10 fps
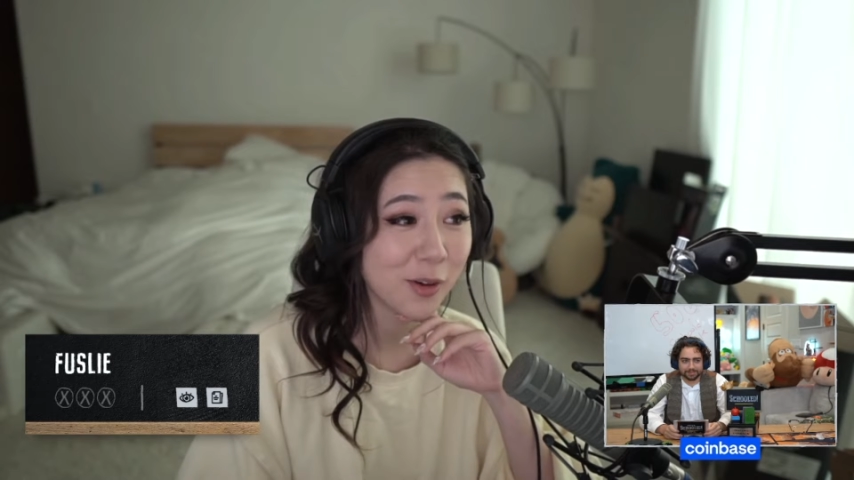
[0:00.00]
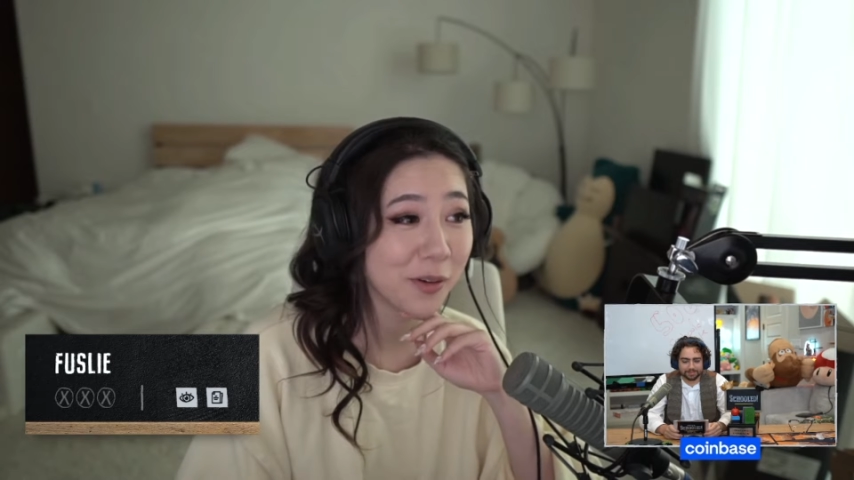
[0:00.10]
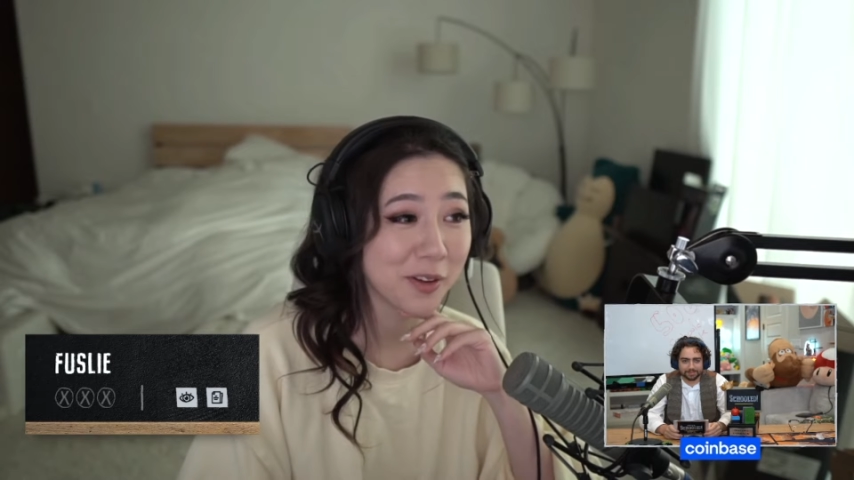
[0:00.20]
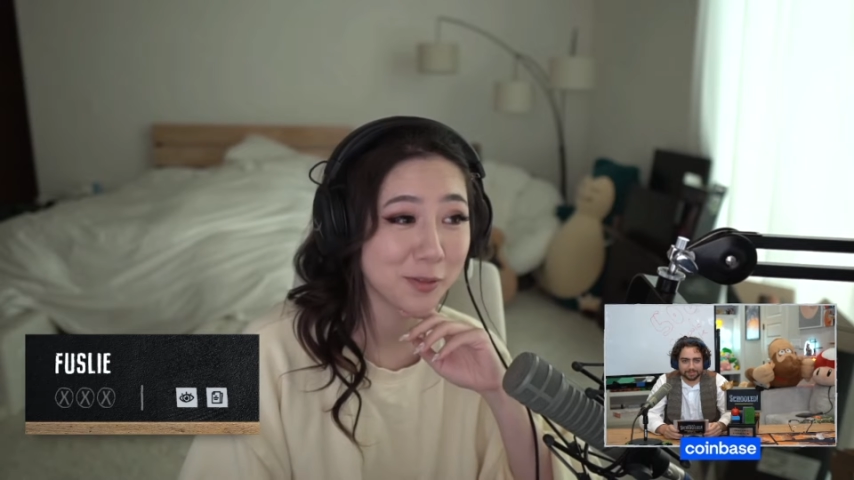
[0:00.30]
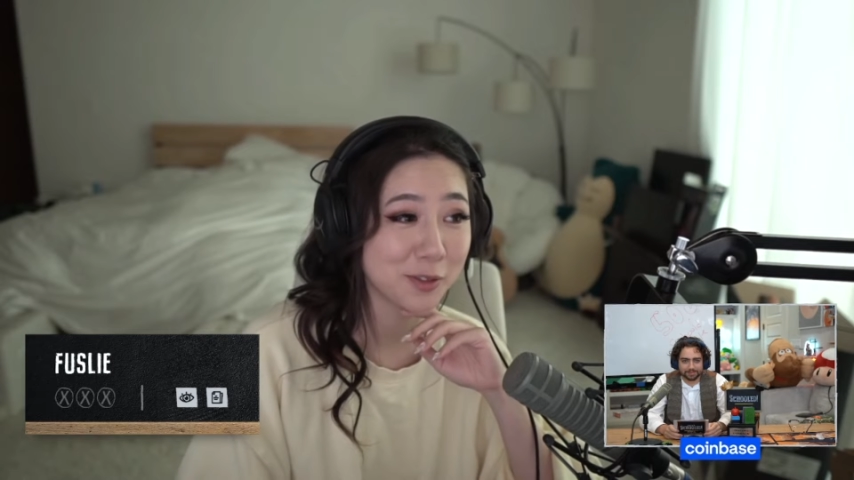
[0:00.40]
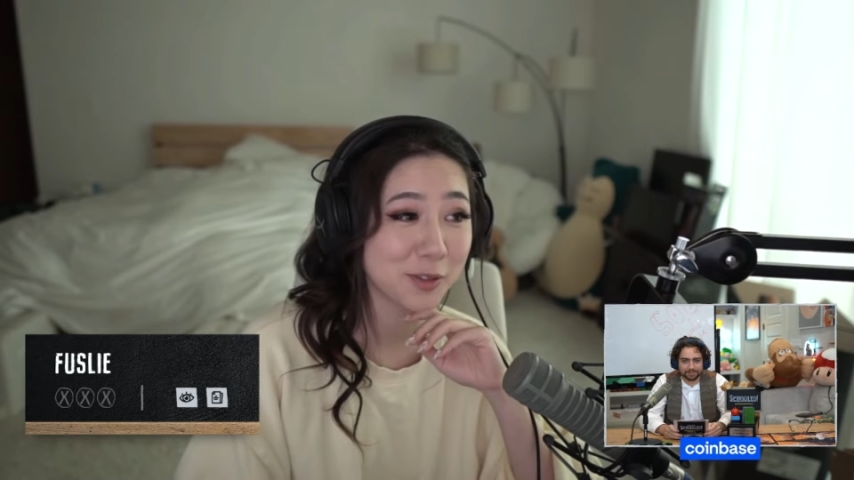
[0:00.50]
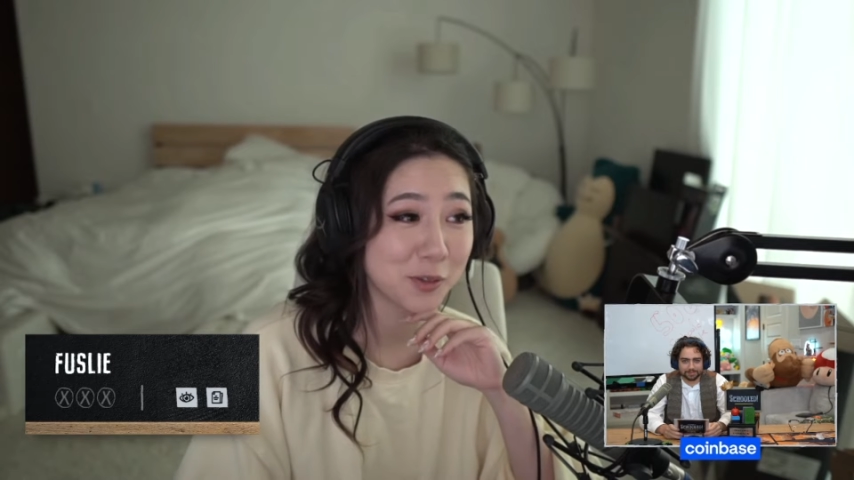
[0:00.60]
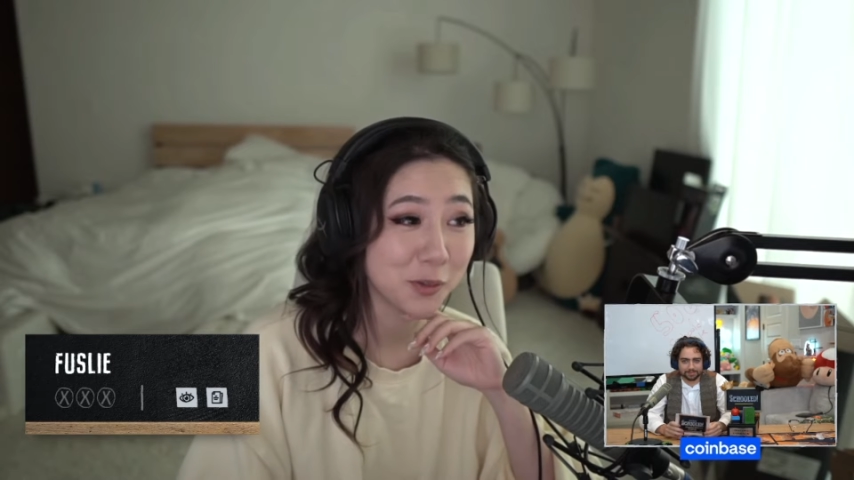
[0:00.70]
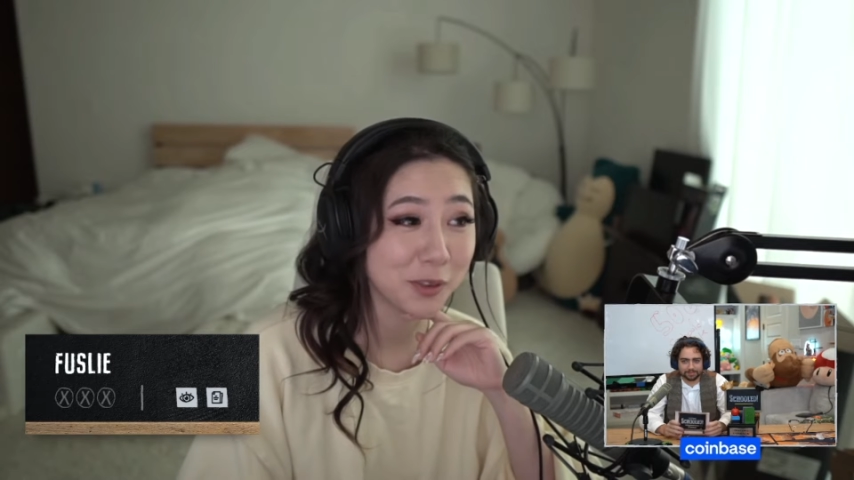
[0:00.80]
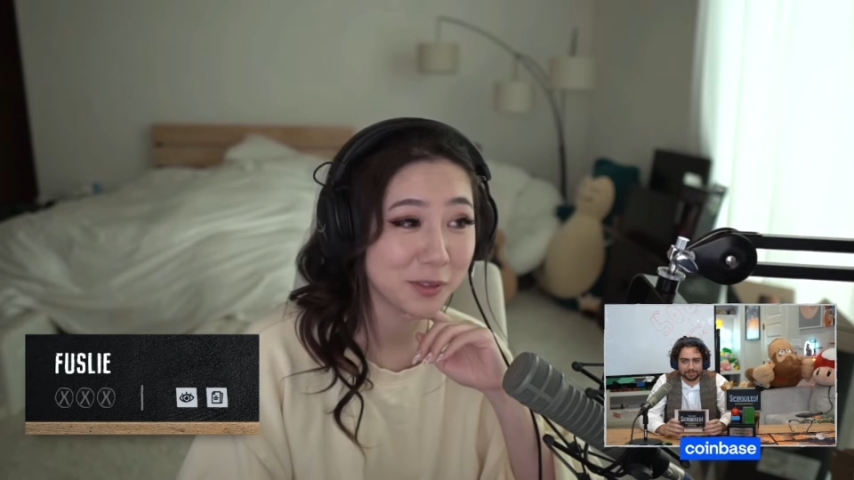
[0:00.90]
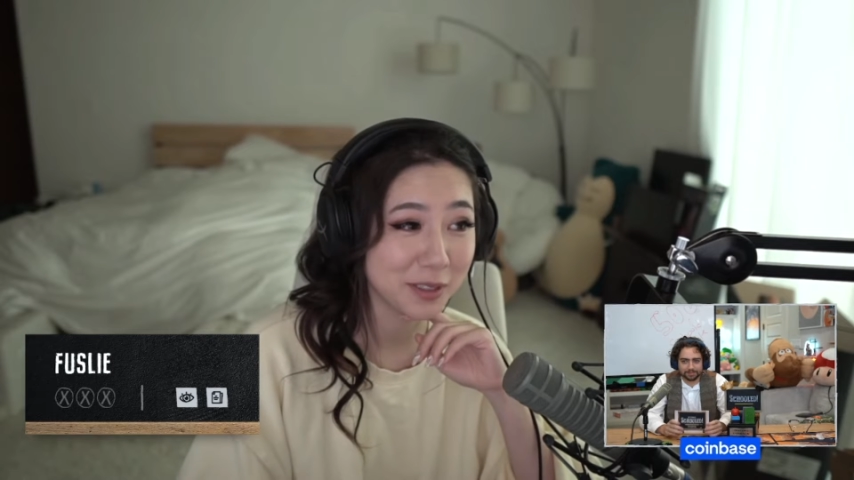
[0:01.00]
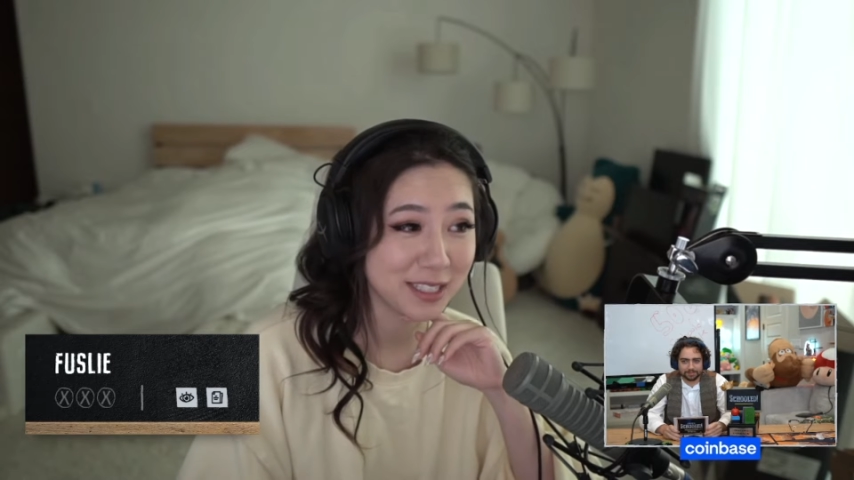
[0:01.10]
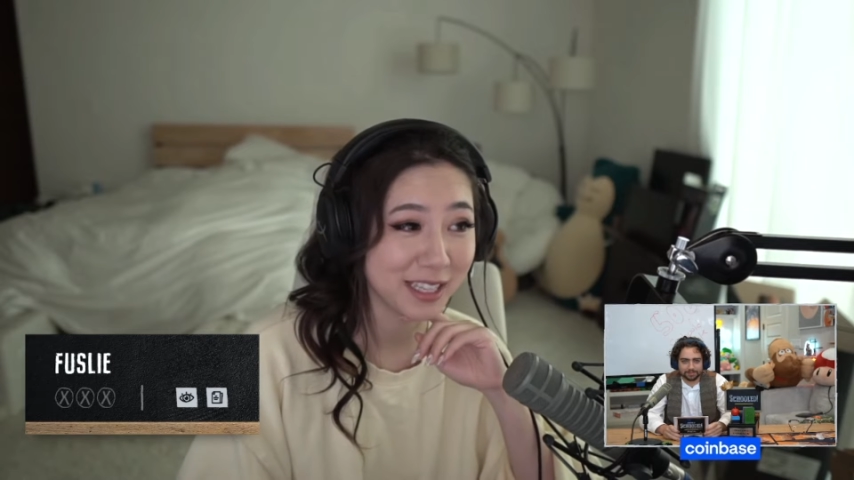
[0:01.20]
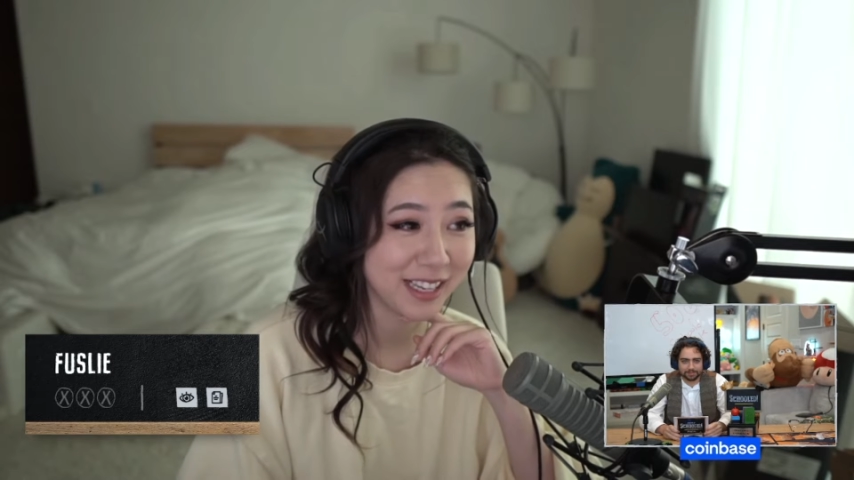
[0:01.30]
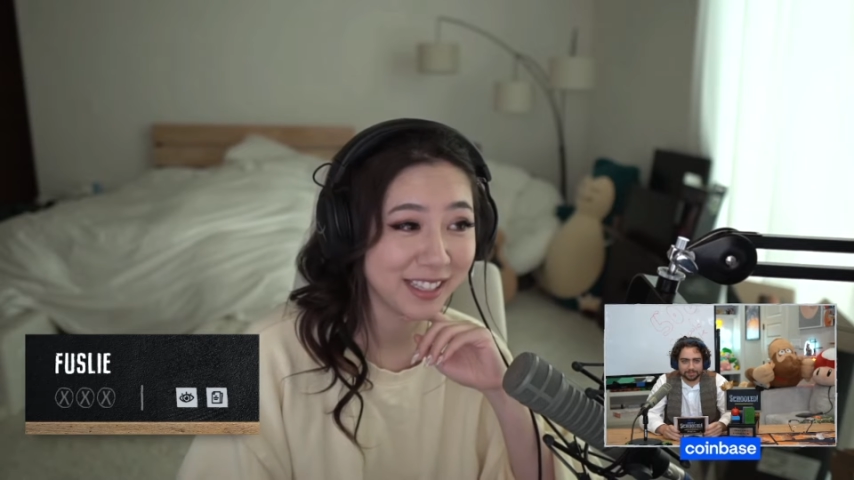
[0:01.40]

going over schooled was